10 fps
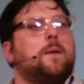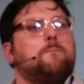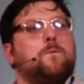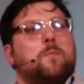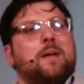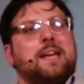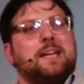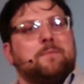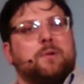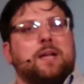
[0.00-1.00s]

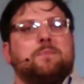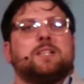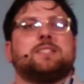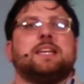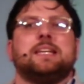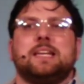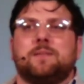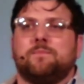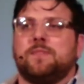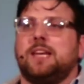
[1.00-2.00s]
remaining blameless in Him,
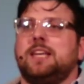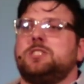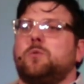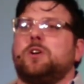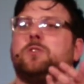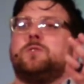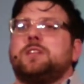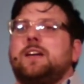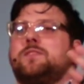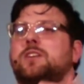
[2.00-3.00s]
that He's the one who
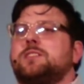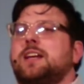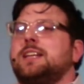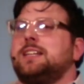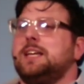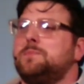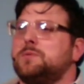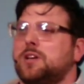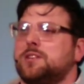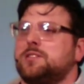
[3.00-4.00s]
saves us and keeps
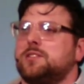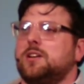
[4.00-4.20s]
us.